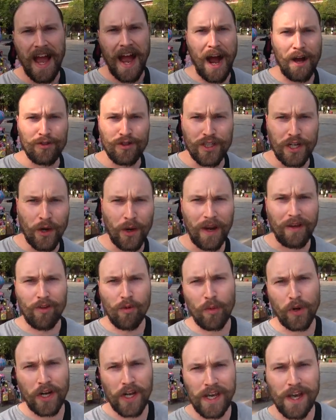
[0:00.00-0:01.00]
How's it going,
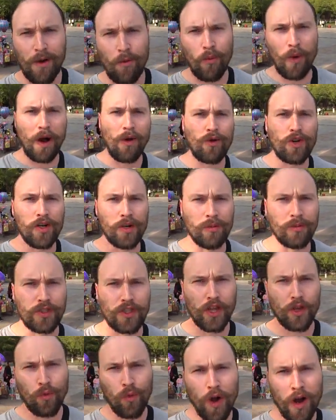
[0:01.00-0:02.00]
everybody, and welcome
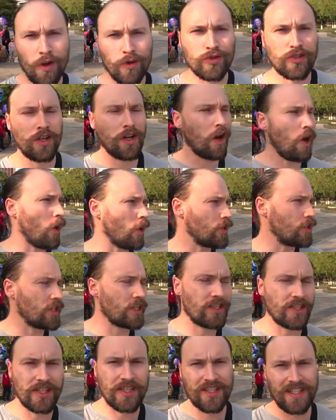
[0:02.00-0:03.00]
to the world's
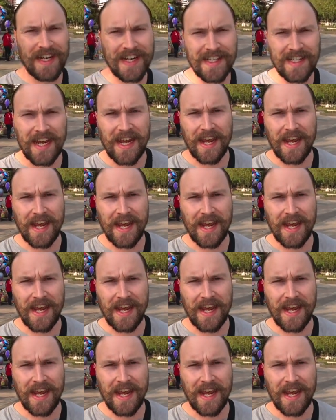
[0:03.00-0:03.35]
largest city